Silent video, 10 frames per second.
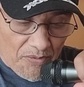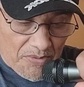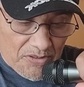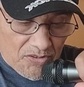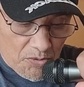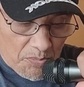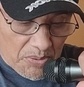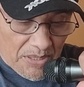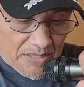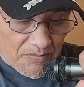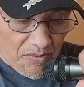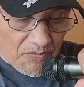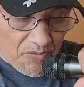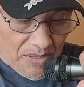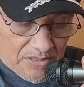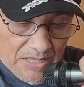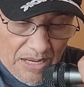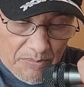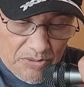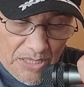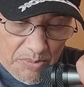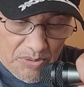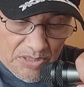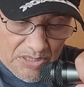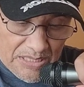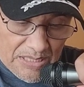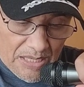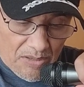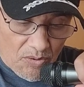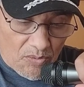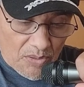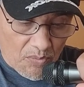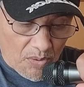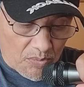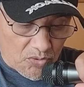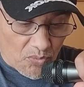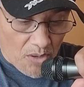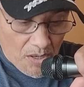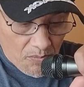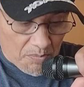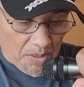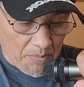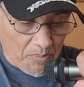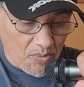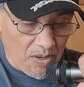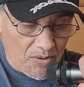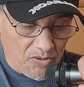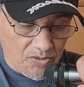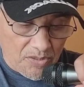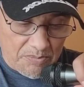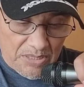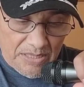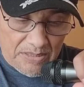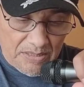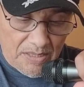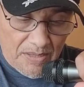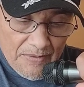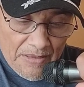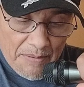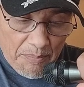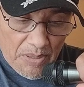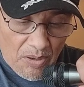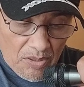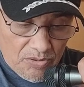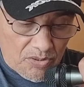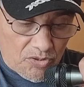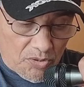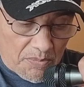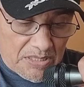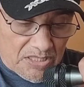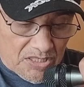this new place of reflection, I was able to see not only what was wrong with my prior circumstances, but also the tremendous